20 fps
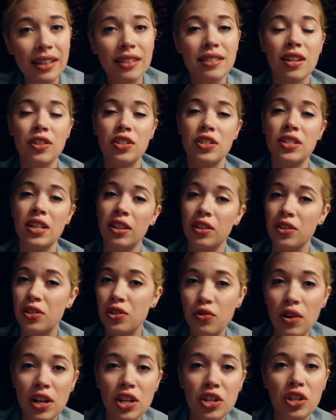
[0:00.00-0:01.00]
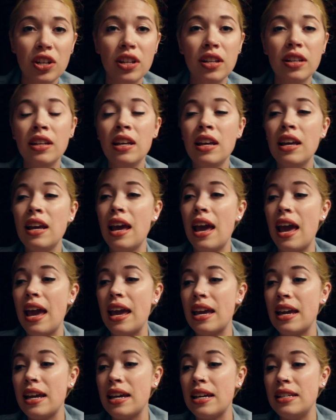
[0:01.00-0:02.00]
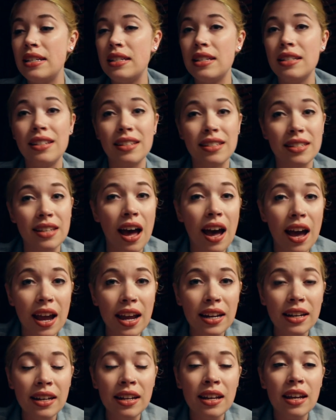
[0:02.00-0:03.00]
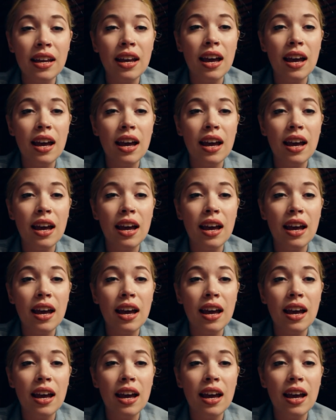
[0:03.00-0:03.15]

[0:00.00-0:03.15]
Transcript: such as illustration and design,